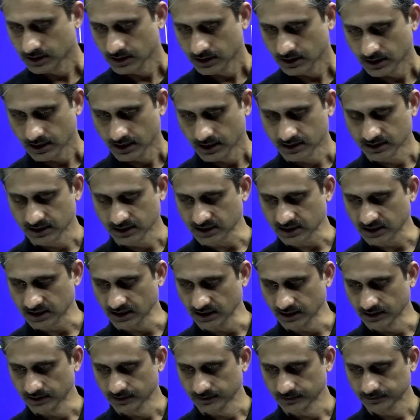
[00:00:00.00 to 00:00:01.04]
Is this
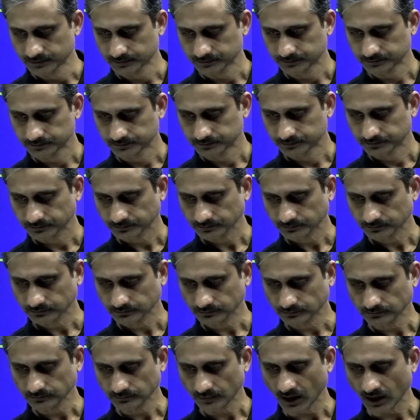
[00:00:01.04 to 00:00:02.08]
clear?
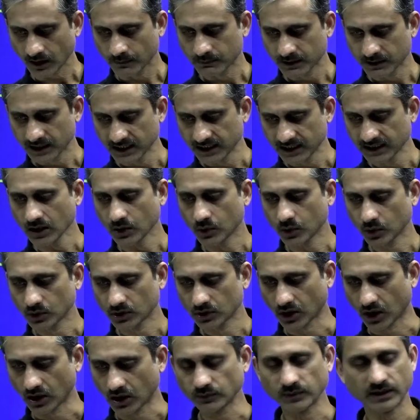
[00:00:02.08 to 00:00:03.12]
Prerna, hold
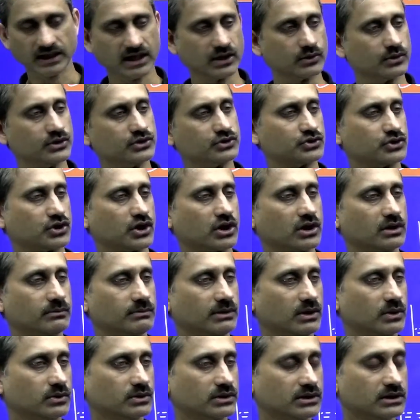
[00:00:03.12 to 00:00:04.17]
on, we are going to talk
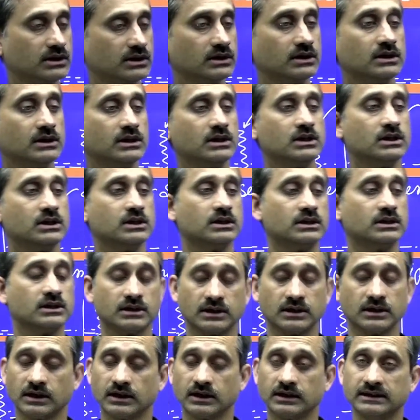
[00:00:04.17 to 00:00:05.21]
about.
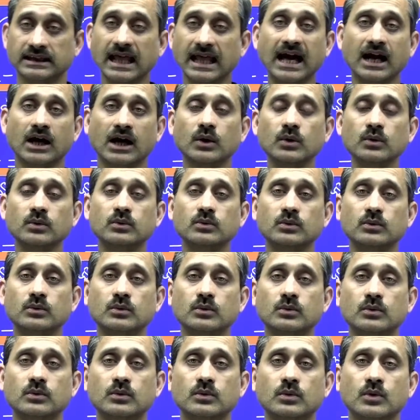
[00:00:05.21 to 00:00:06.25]
Now,
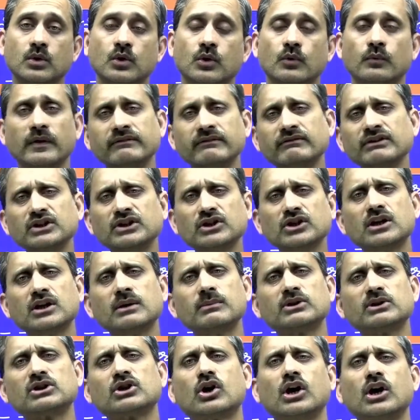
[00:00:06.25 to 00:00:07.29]
when we talk
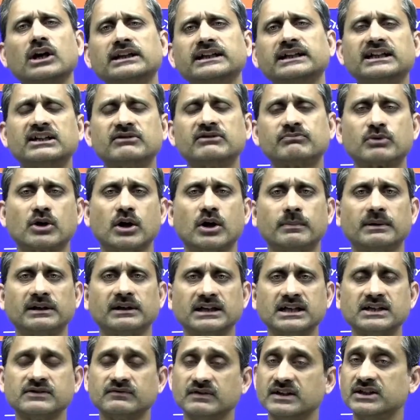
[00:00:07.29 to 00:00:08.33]
about the colligative
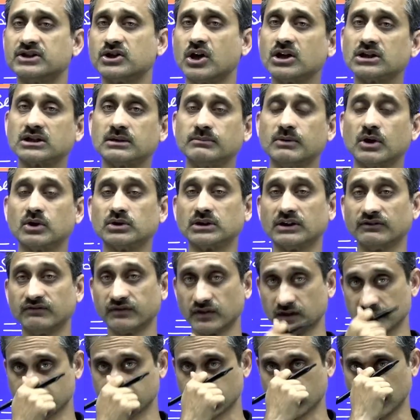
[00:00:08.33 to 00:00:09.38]
properties, we talked about the
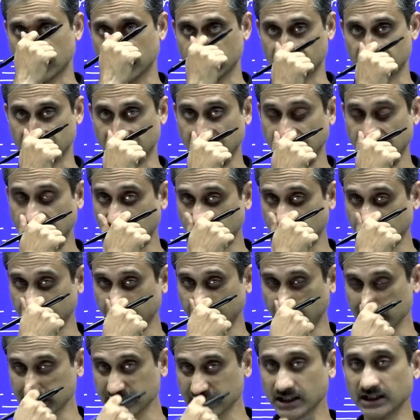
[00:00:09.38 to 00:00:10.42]
first condition and that
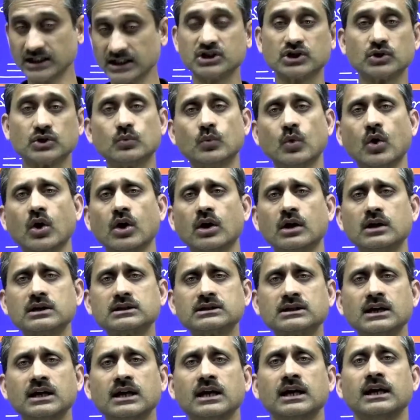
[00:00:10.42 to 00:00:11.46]
first condition was
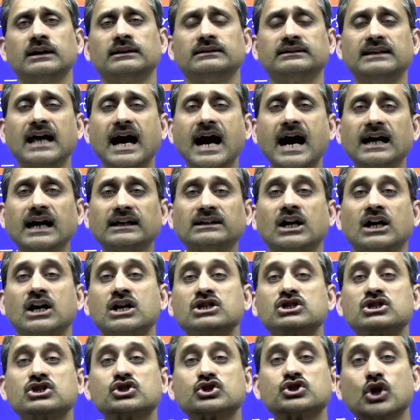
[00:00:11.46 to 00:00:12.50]
that
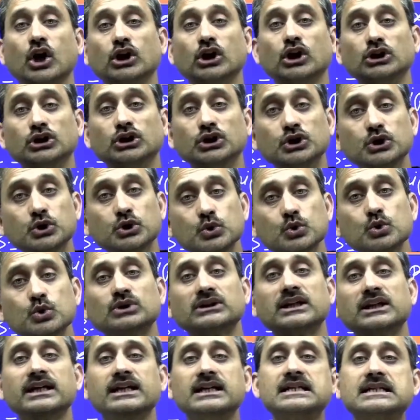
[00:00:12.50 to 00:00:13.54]
solute
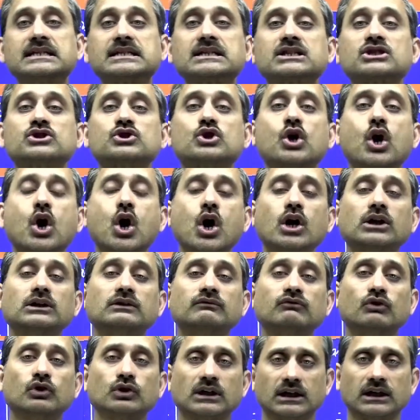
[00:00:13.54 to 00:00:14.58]
is
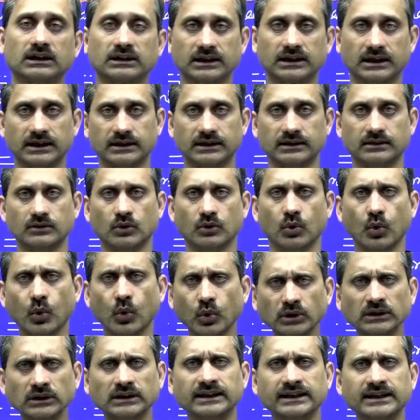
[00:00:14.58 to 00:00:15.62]
non-volatile.
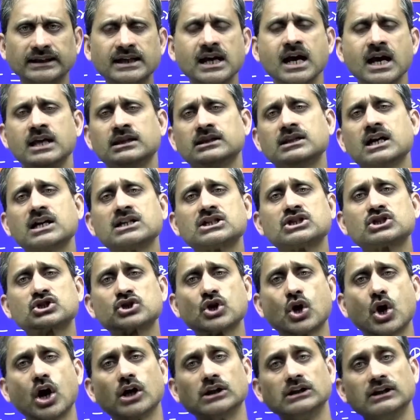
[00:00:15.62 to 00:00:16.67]
Only the
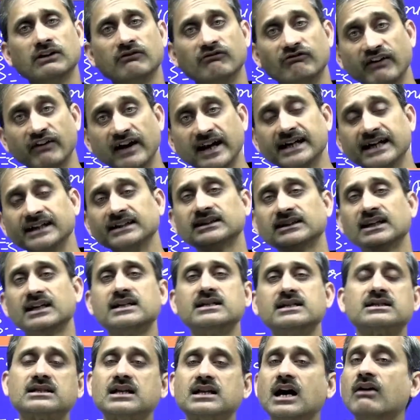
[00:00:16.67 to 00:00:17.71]
solvent
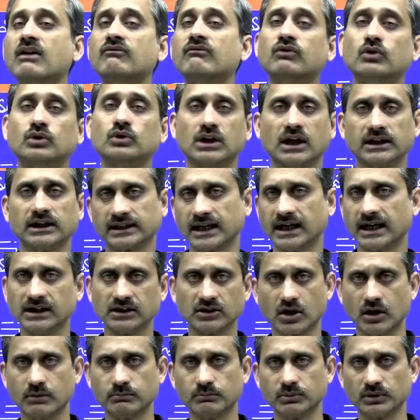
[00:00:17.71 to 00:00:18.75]
is the volatile
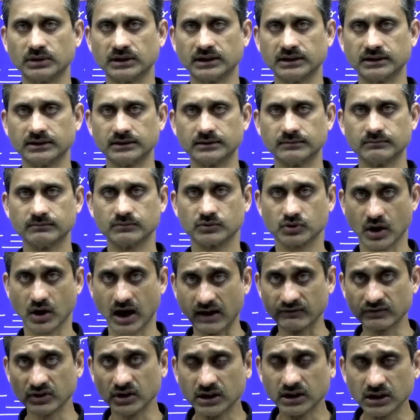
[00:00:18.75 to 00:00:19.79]
component. So,
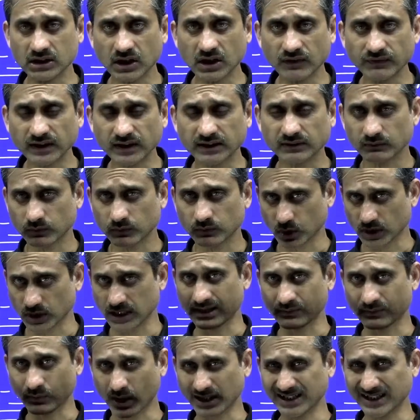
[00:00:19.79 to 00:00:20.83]
have you heard of it? What
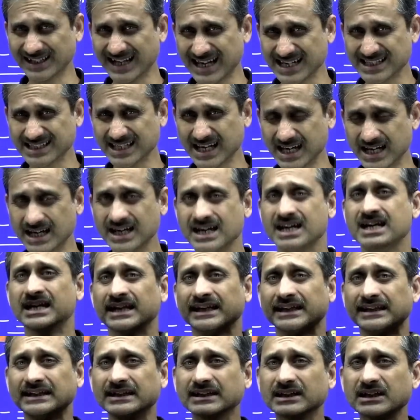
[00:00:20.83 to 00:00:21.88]
did I say?
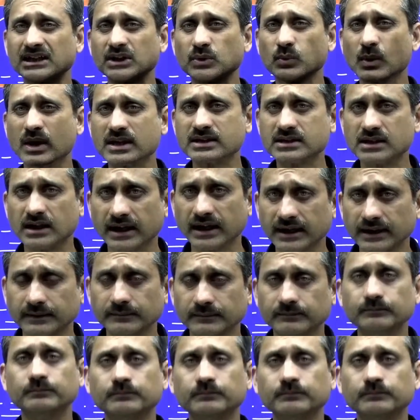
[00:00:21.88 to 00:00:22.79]
Hear it once again.